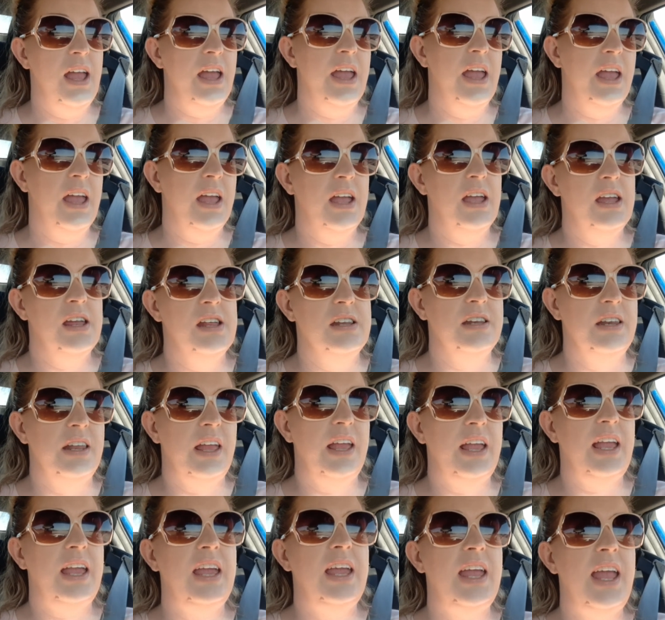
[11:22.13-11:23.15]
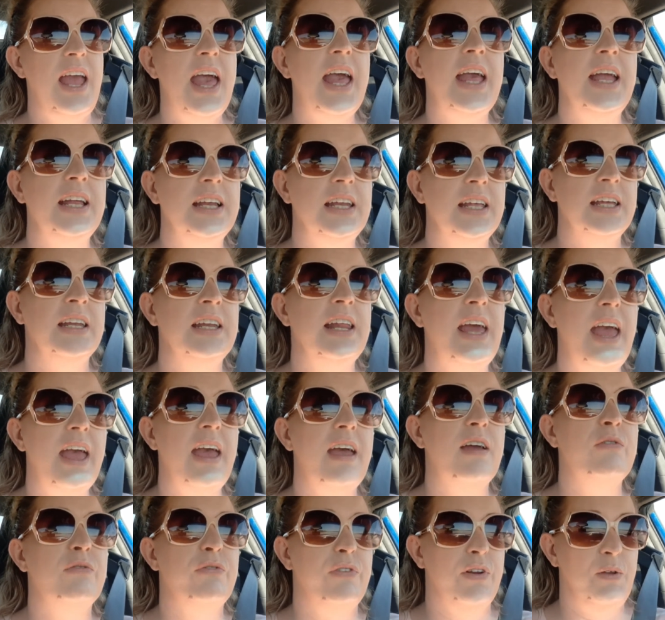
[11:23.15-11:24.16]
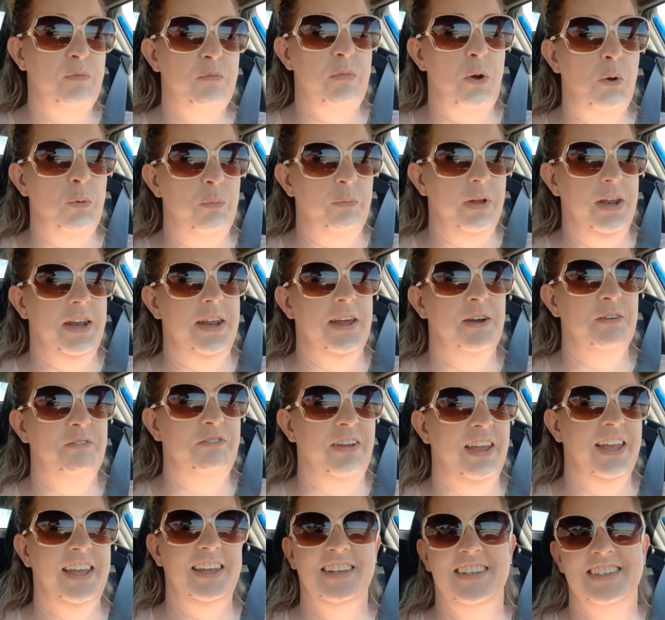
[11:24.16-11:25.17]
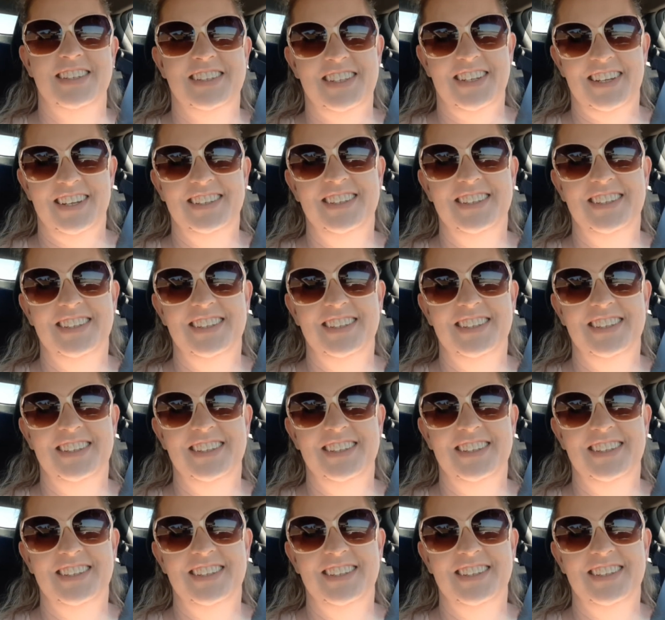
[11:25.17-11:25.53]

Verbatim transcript: and he hated every moment of it.